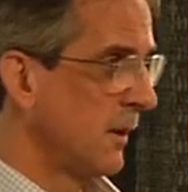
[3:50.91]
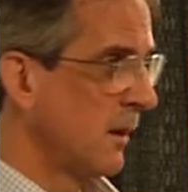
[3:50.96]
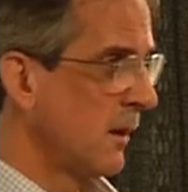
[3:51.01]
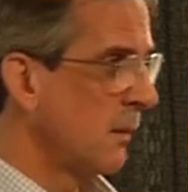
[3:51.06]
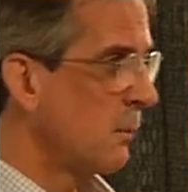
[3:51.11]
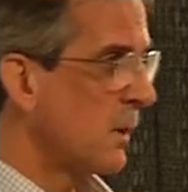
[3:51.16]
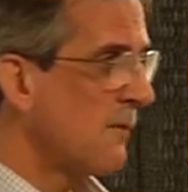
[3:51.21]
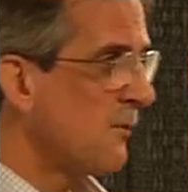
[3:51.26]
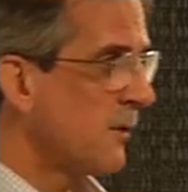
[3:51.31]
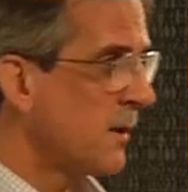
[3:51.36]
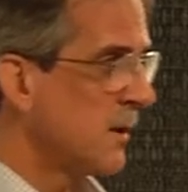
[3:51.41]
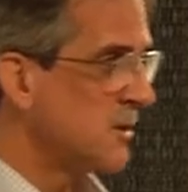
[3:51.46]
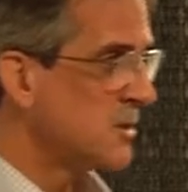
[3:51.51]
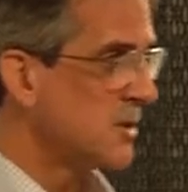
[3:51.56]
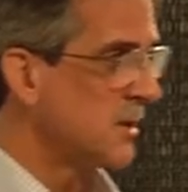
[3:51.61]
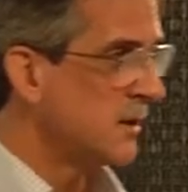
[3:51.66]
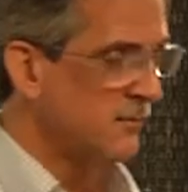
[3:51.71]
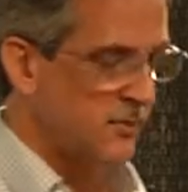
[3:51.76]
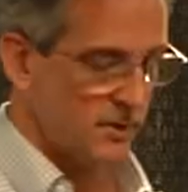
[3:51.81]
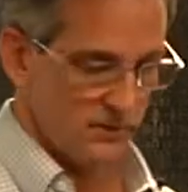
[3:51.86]
or whatever
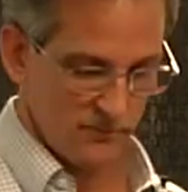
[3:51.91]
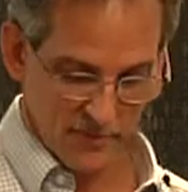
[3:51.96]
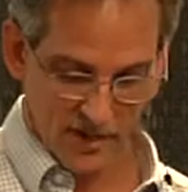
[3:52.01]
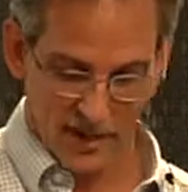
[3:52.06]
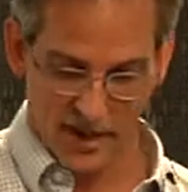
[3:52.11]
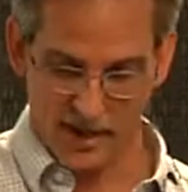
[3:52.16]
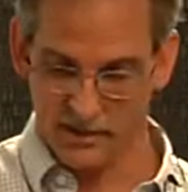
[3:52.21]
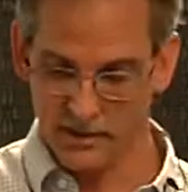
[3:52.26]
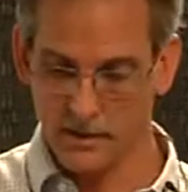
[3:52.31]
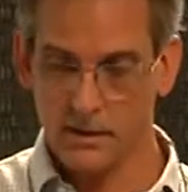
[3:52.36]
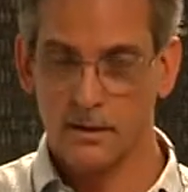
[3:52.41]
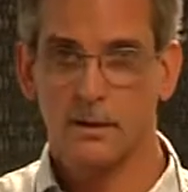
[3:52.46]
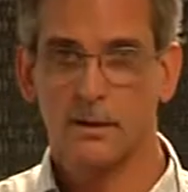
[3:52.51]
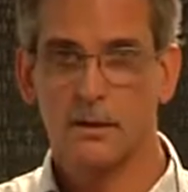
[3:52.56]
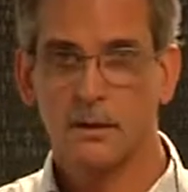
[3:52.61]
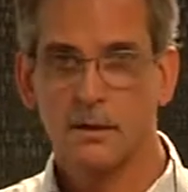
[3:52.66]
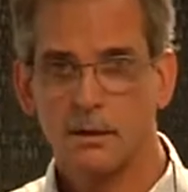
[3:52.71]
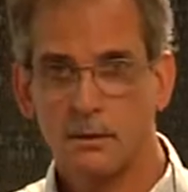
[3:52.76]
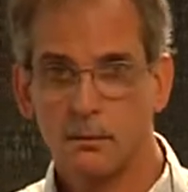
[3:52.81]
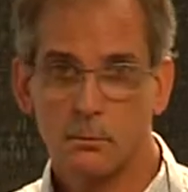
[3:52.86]
initiatives you've got?
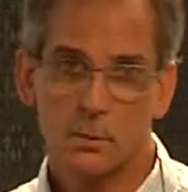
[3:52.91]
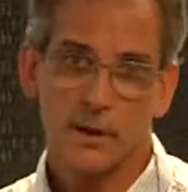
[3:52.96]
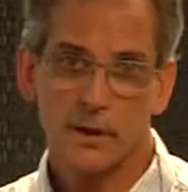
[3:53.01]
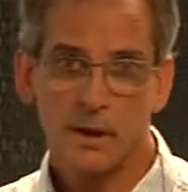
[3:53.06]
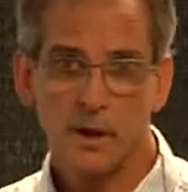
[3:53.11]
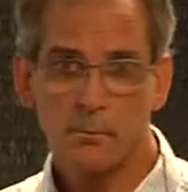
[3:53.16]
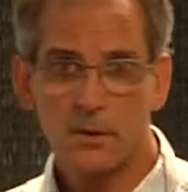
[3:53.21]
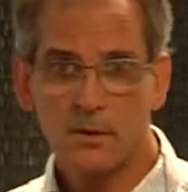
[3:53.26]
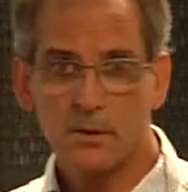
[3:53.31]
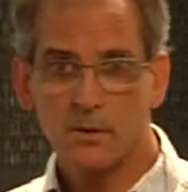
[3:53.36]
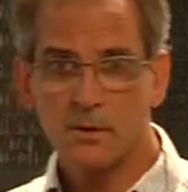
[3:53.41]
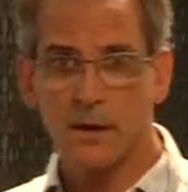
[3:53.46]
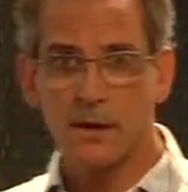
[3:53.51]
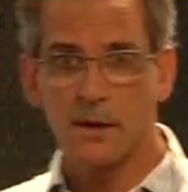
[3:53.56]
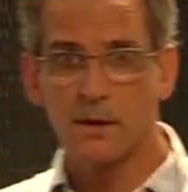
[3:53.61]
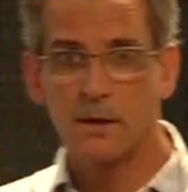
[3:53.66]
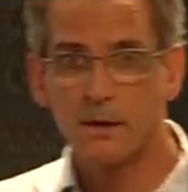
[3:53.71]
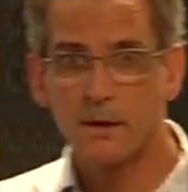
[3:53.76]
We can help you do that.